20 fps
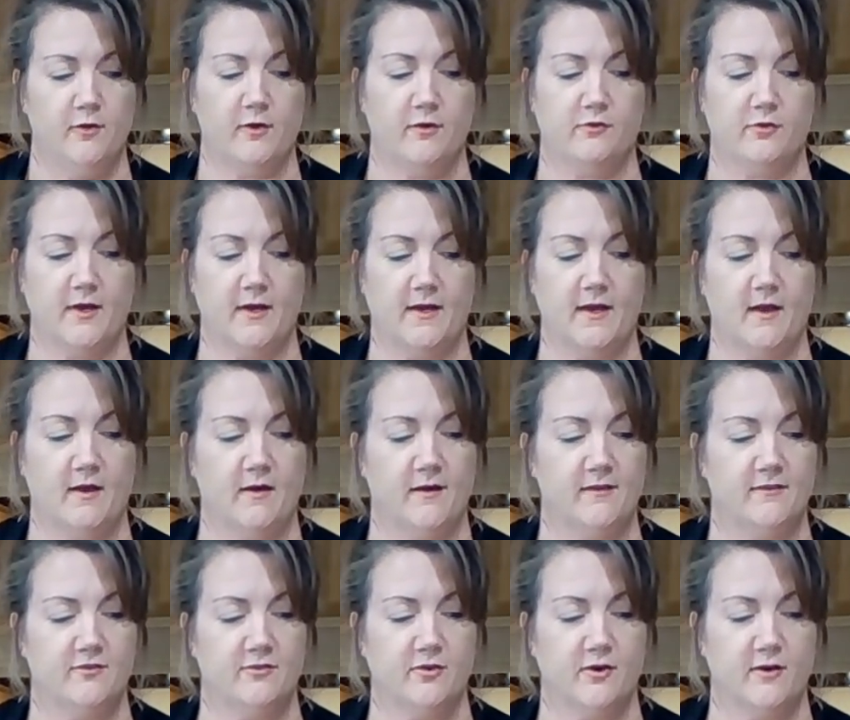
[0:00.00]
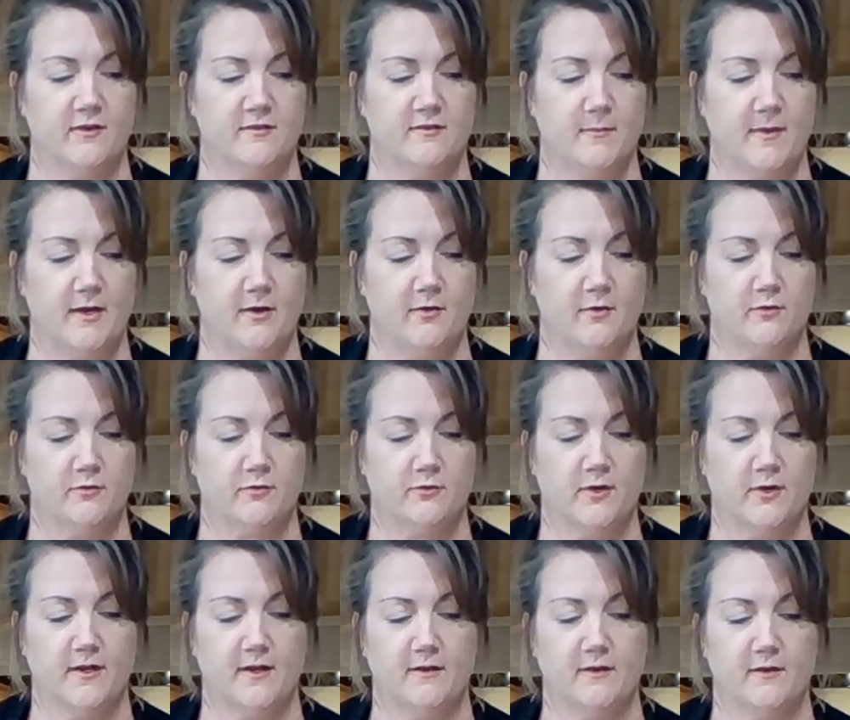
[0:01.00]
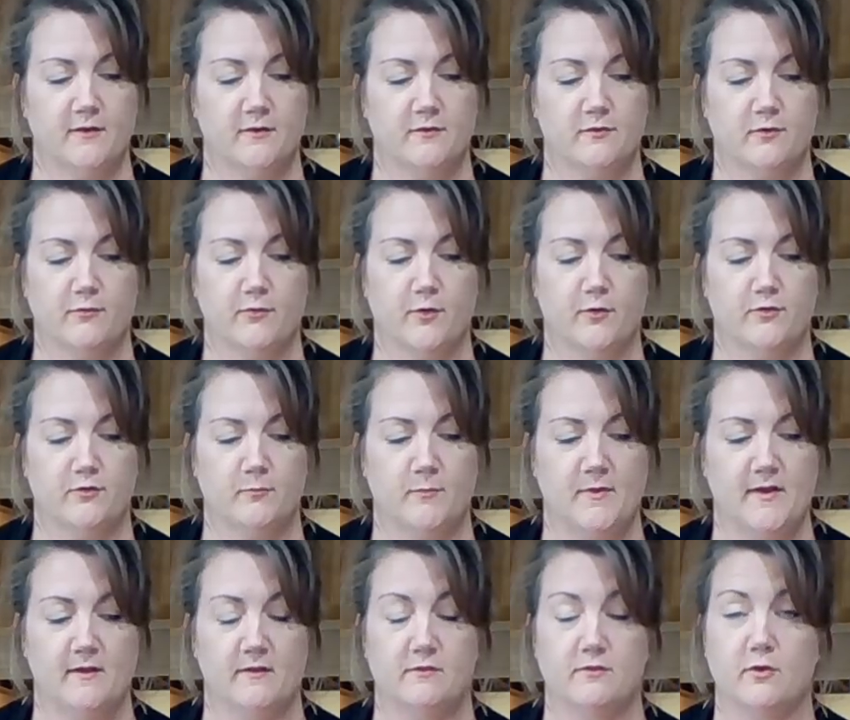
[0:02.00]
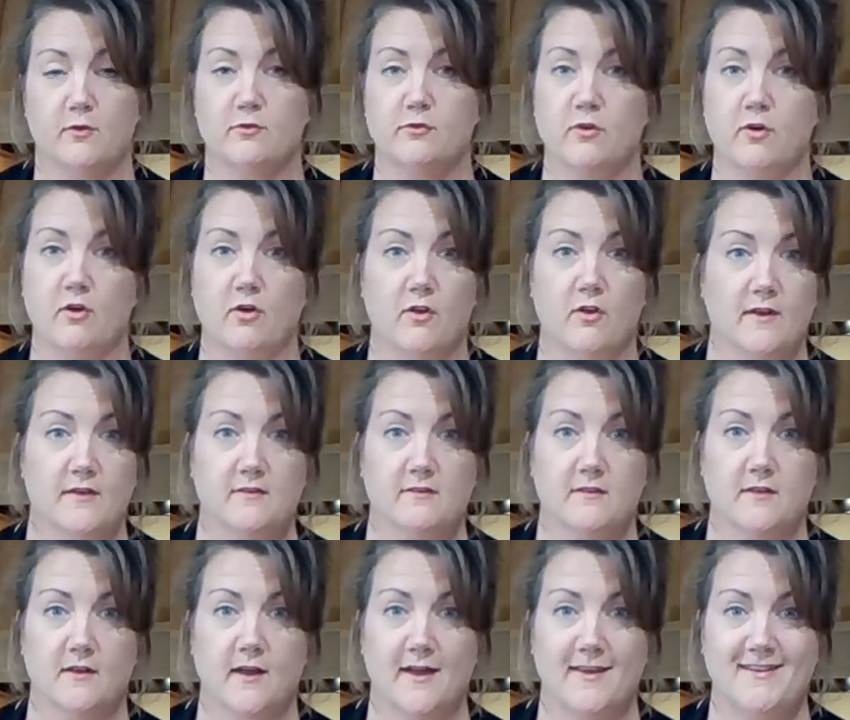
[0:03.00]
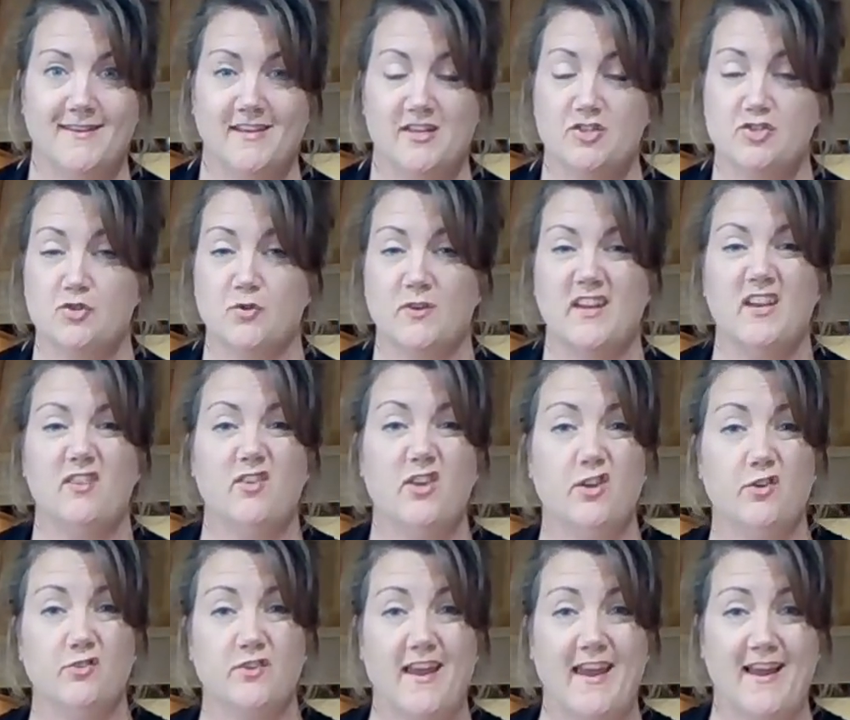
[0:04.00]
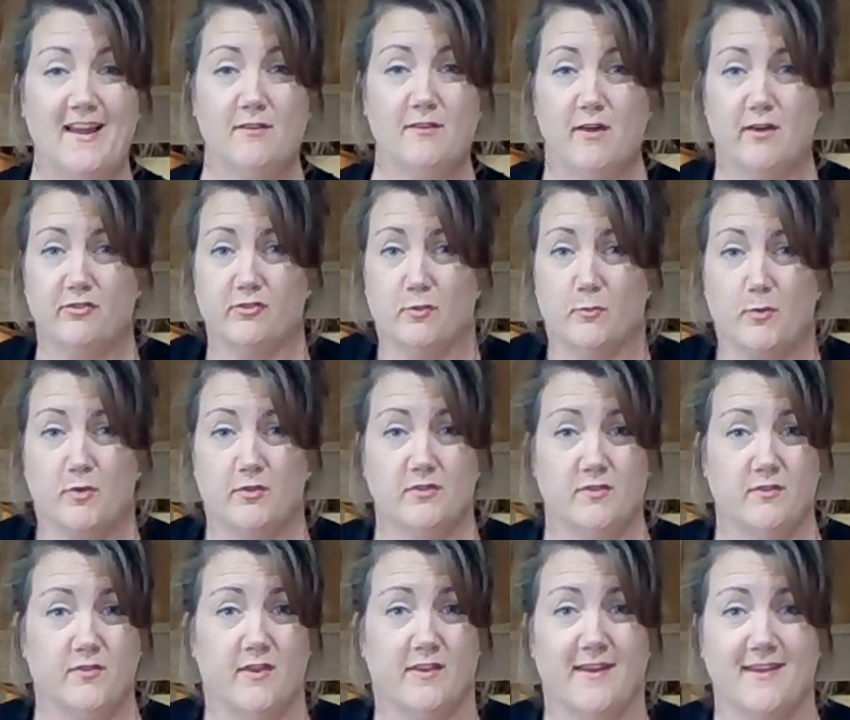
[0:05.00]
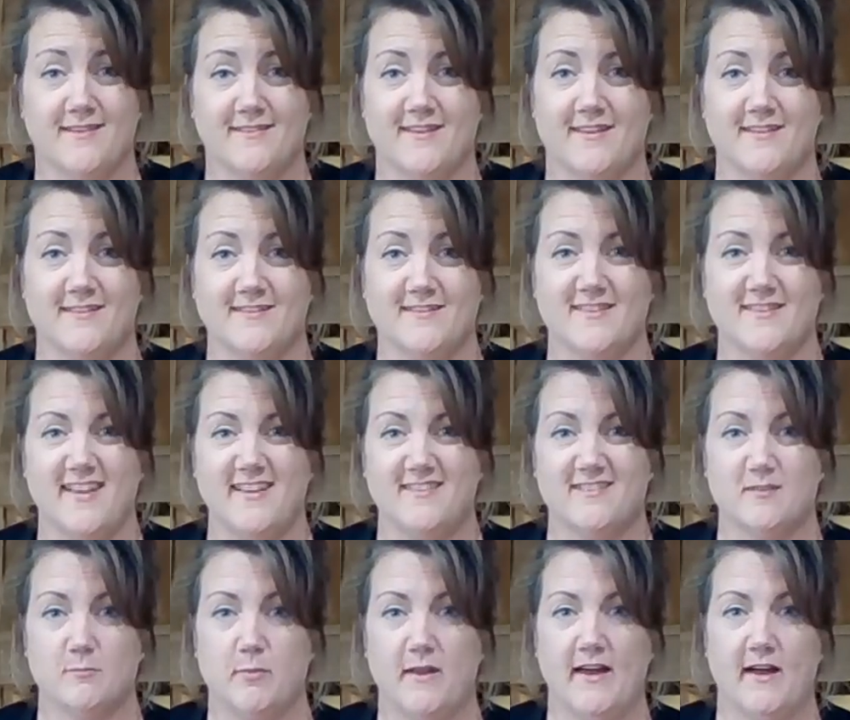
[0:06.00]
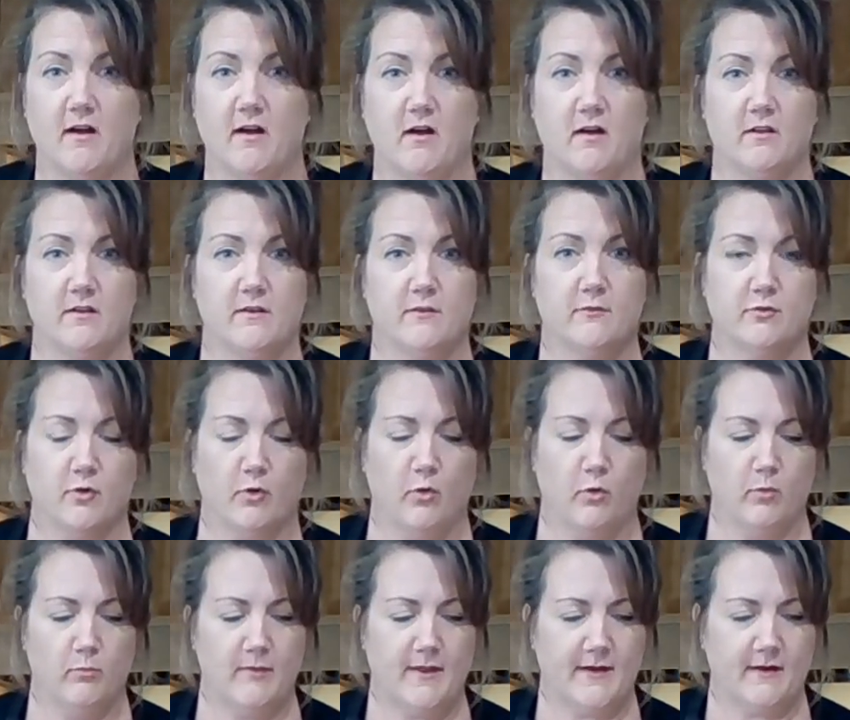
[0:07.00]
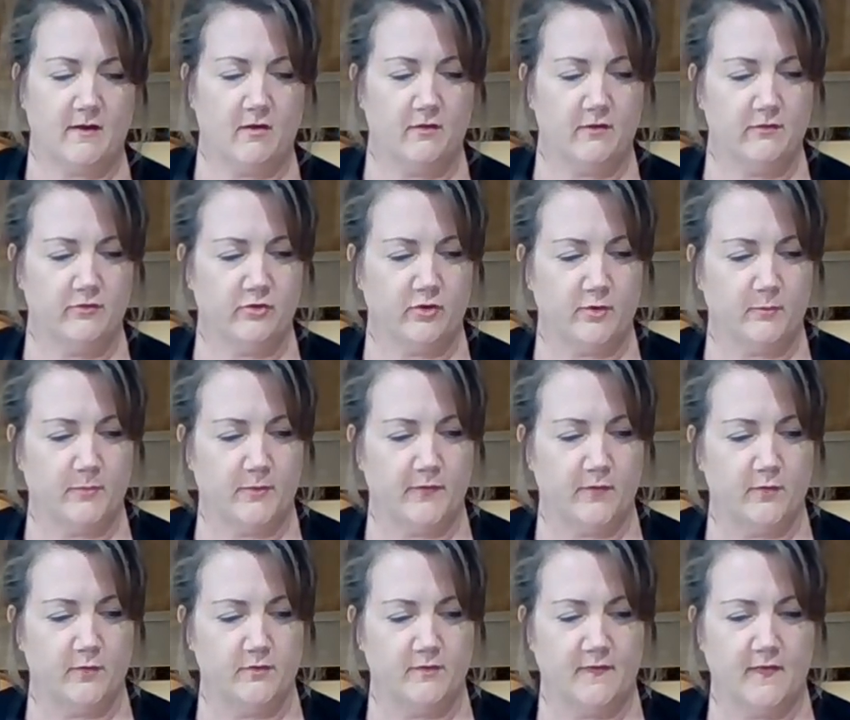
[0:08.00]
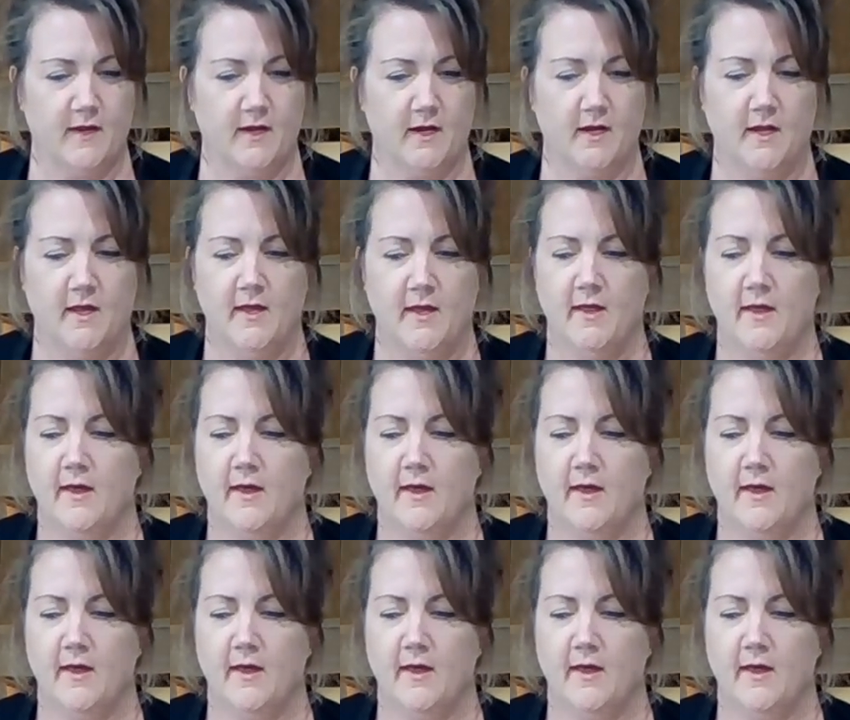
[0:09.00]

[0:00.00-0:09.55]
You can try carrots, cherry tomatoes, green onions, or frozen peas. Those are all excellent ideas. You can even use canned vegetables if you like sliced black olives or whole black olives. You can put those in there.